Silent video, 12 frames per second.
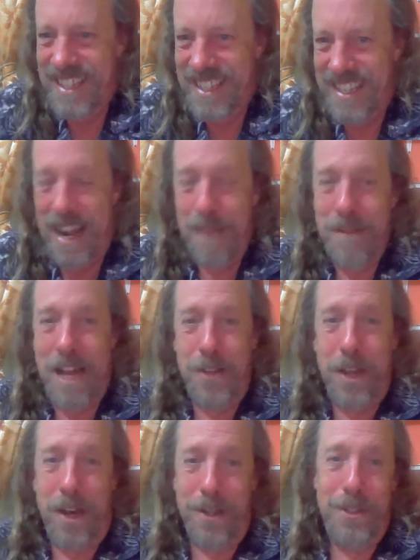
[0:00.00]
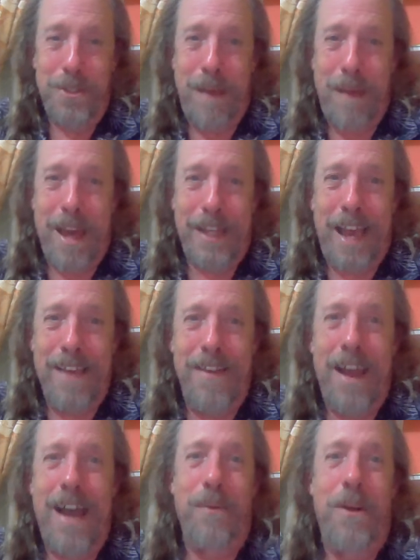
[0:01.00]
And I'm not talking smack. I